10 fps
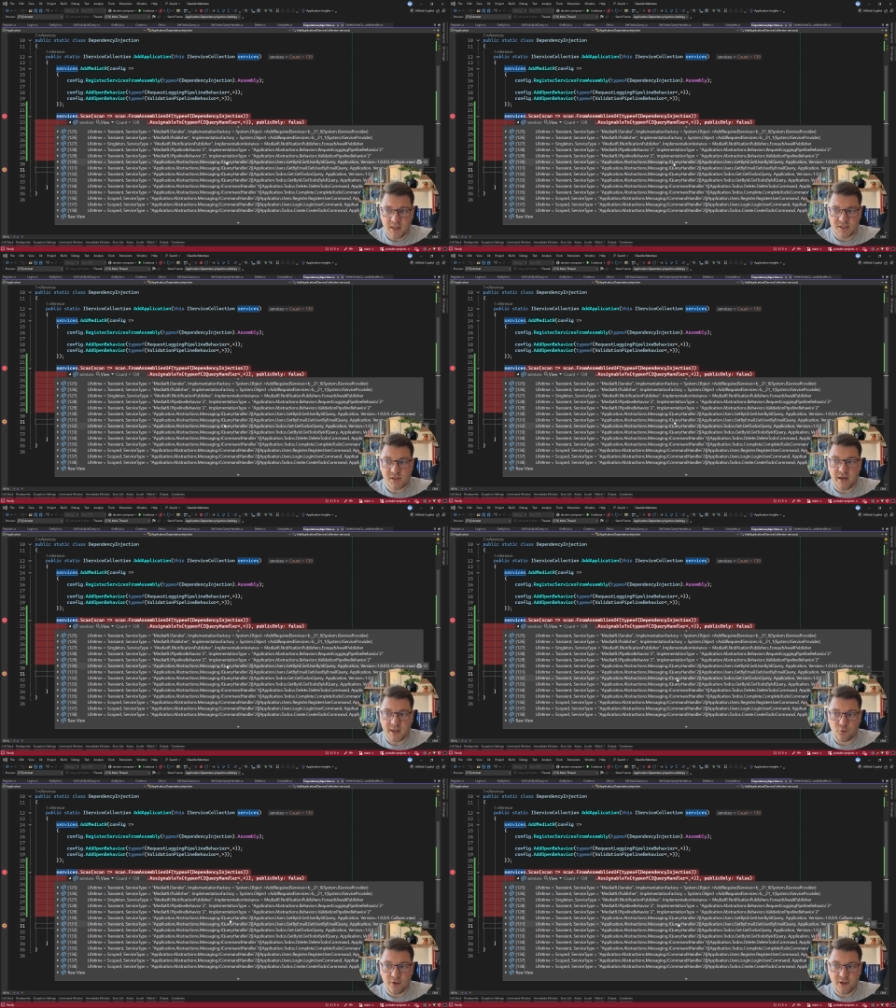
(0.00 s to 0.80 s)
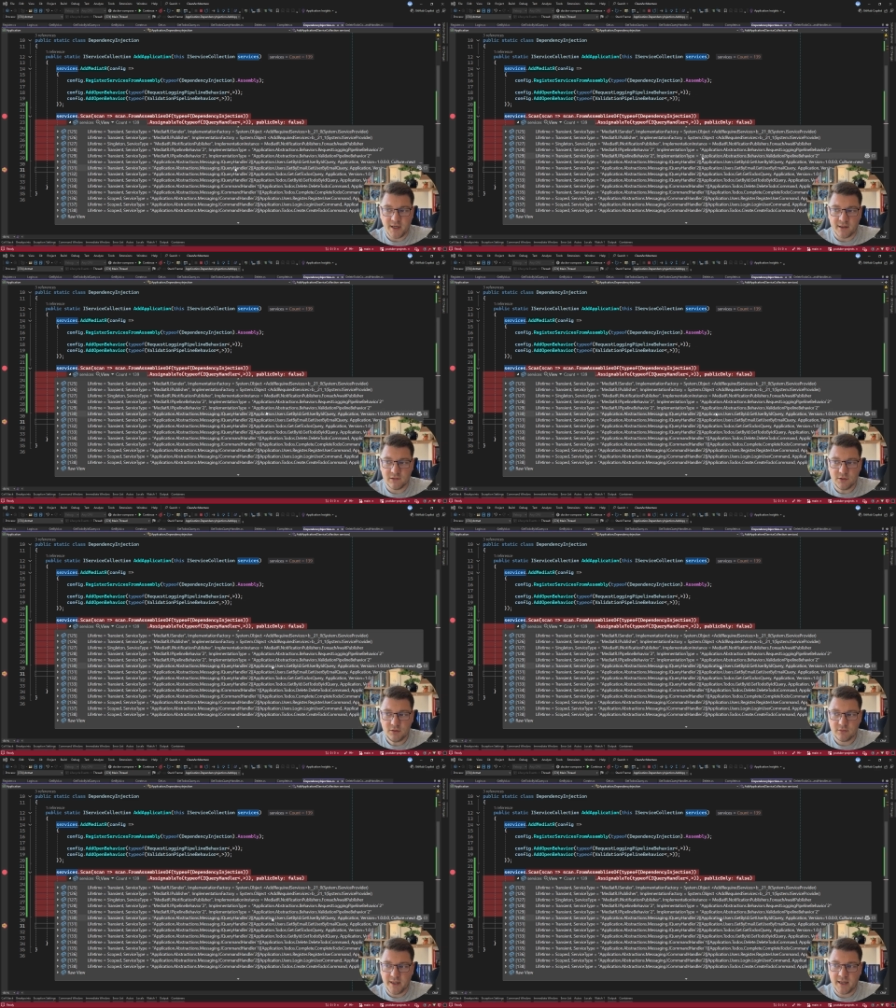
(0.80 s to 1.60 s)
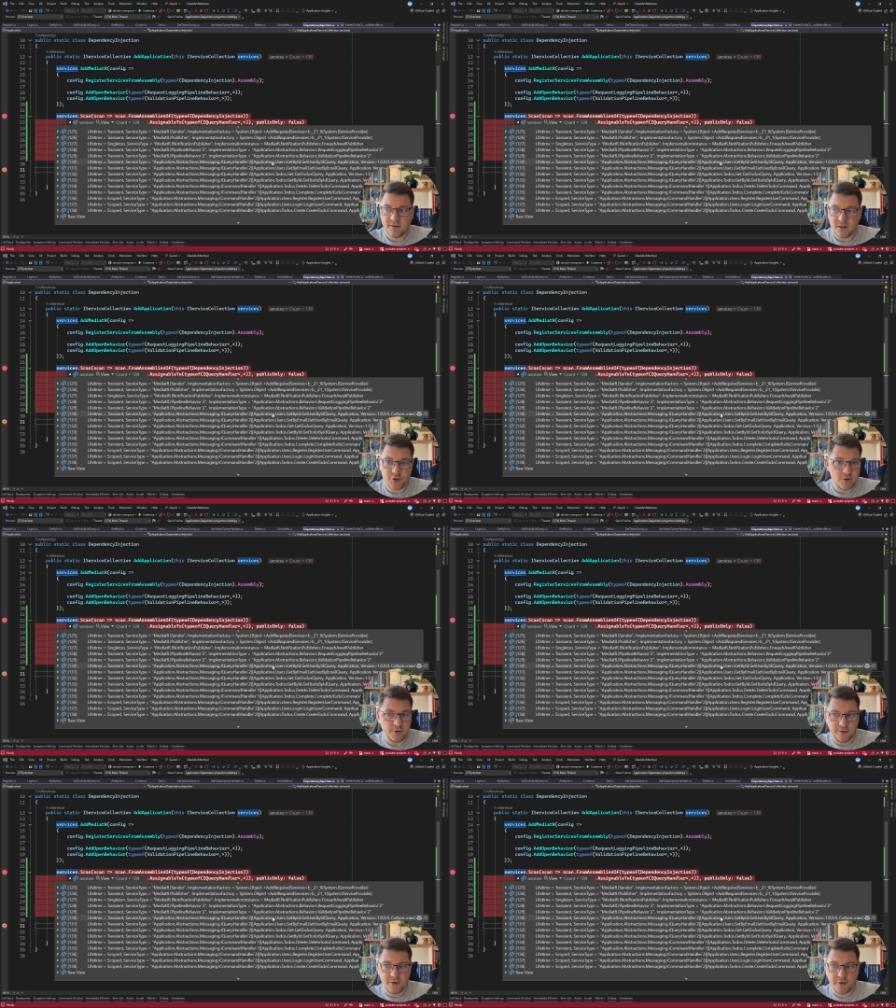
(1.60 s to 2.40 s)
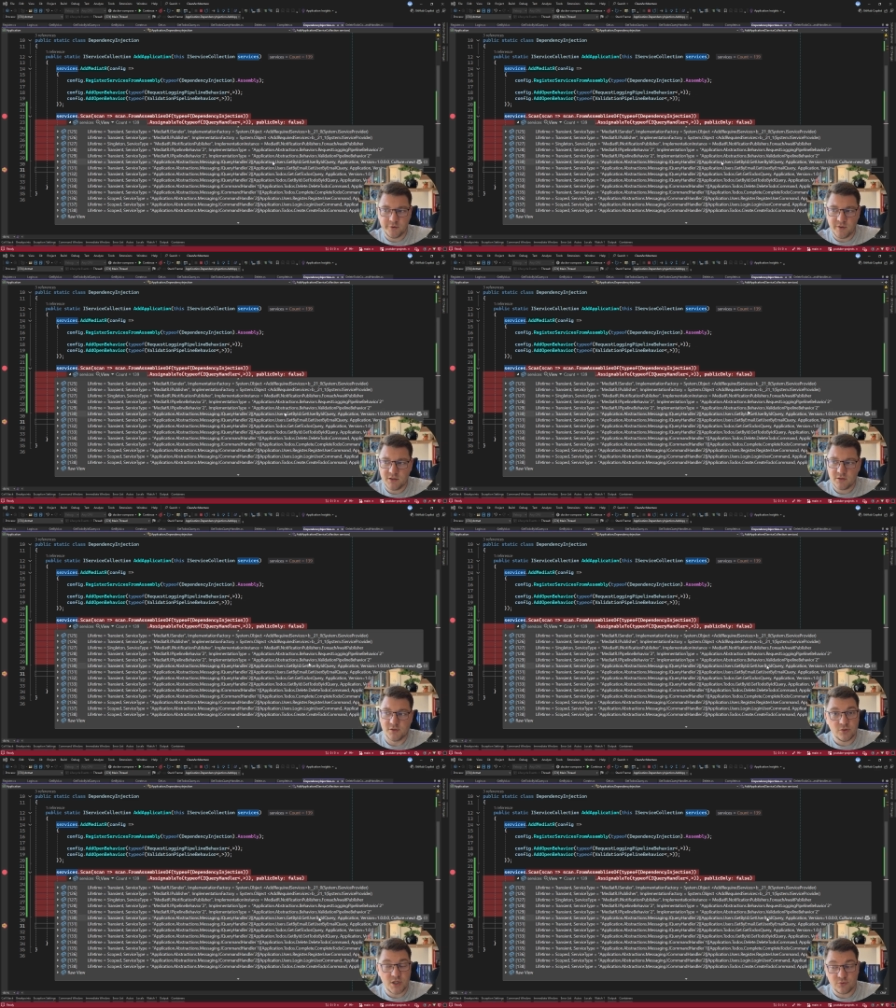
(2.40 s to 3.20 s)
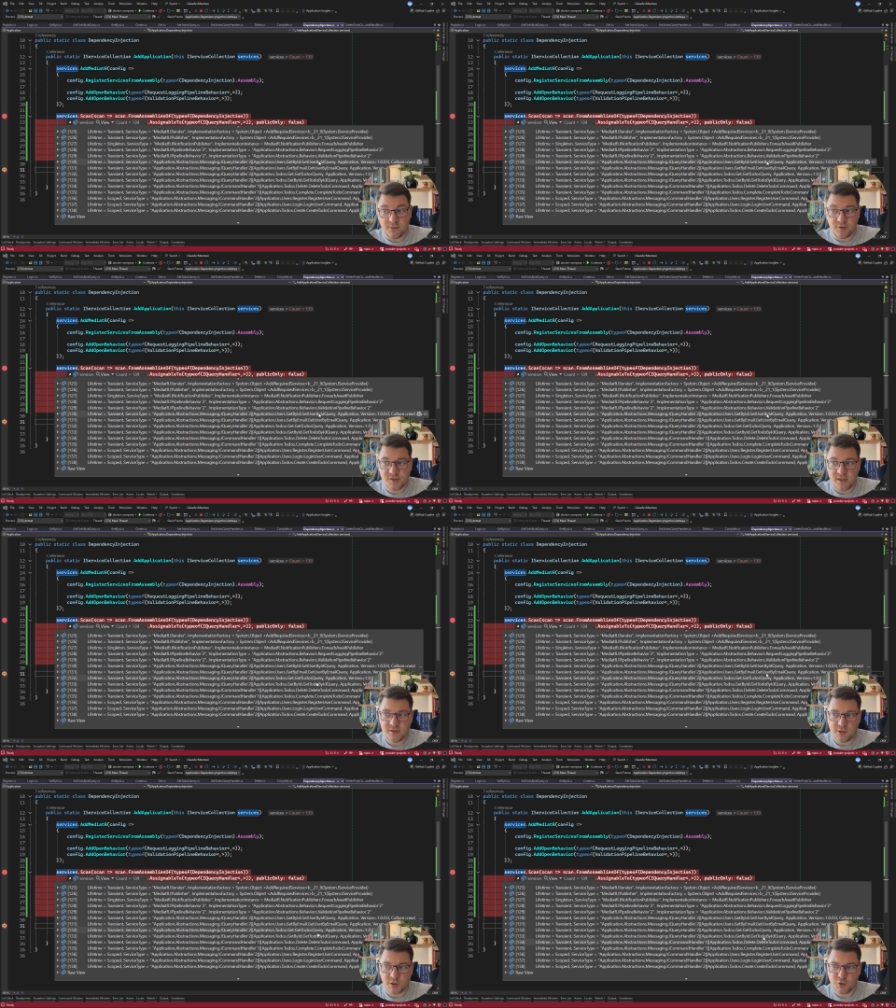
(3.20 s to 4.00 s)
is IQueryHandler and a generic argument. So this represents our